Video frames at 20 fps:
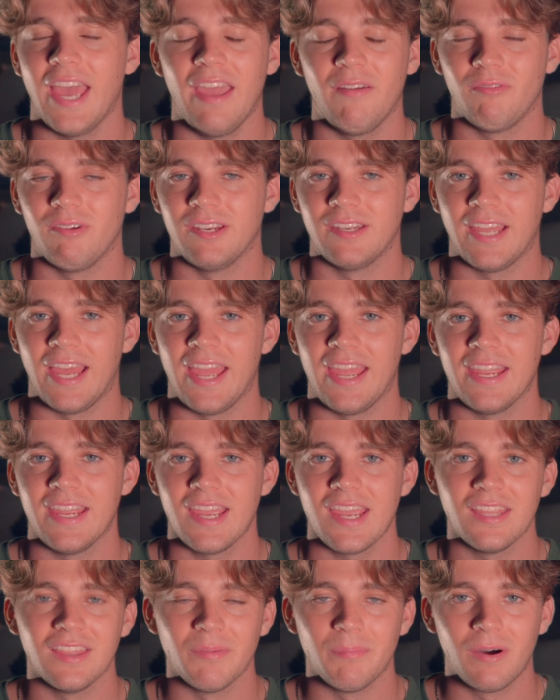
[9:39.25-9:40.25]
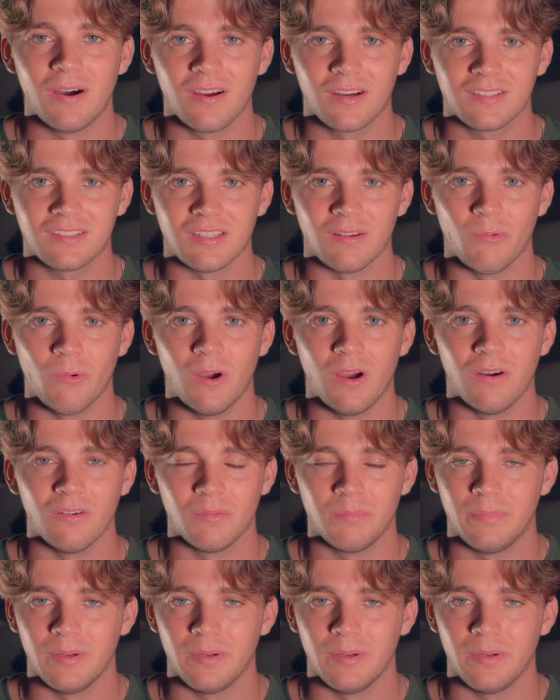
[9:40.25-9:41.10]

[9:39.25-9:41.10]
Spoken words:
every day in the marketing world,